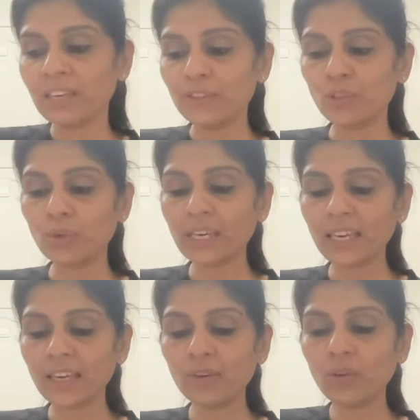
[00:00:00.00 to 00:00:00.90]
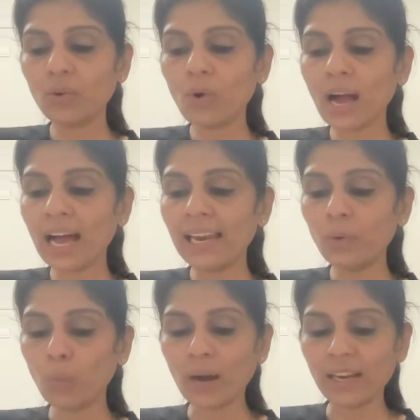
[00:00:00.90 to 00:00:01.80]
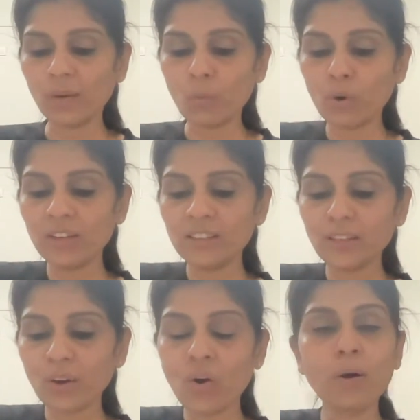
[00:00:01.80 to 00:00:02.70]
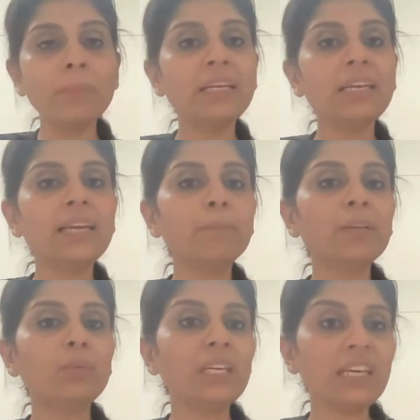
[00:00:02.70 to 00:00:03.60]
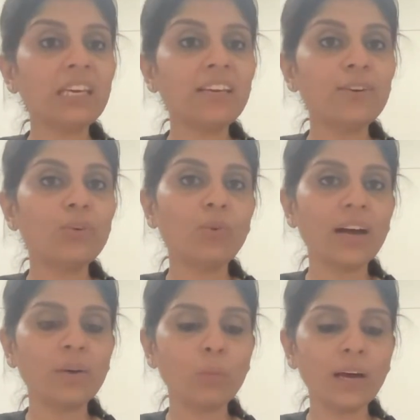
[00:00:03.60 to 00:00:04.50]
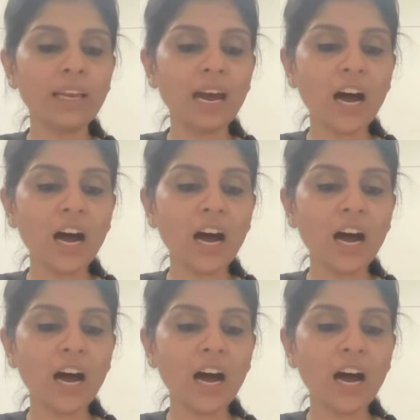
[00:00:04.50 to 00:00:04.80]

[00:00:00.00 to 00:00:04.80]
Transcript: So keto and 1. What is the common link between keto and 1?